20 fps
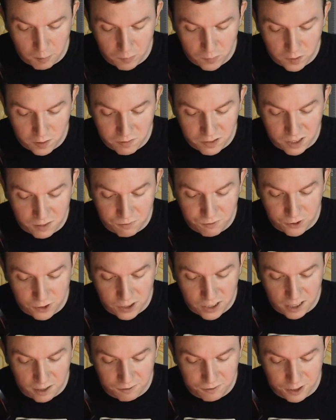living in
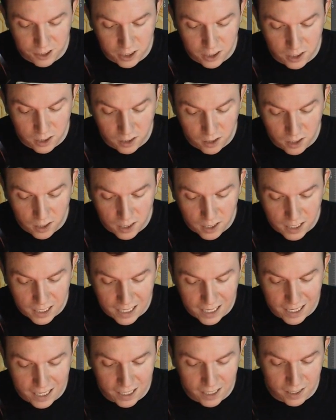Philadelphia,
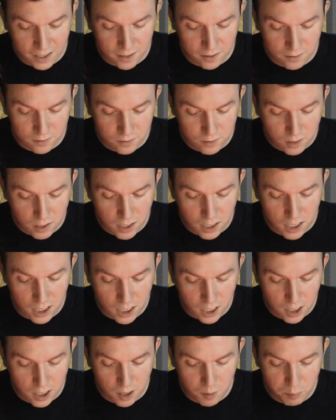and
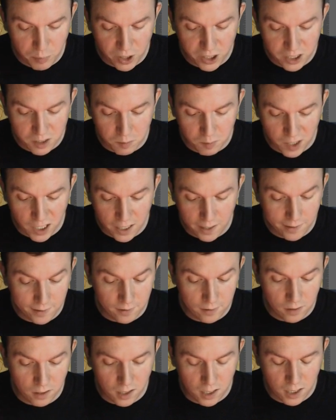a buddy of
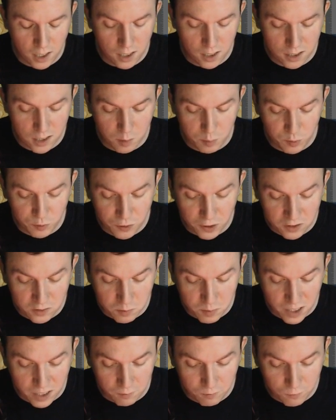mine, a couple friends
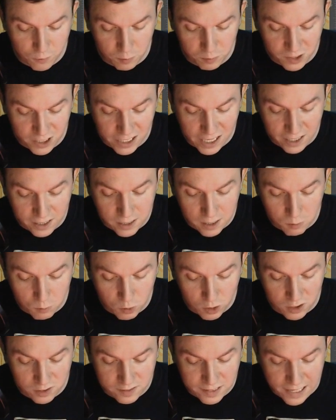of mine from Connecticut
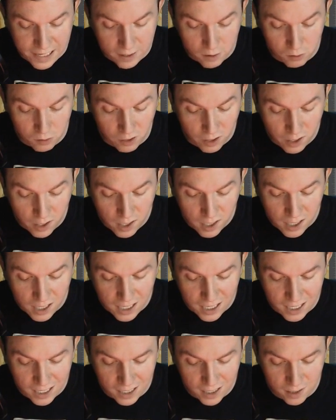were in town,
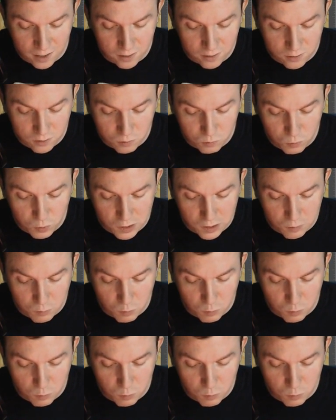and we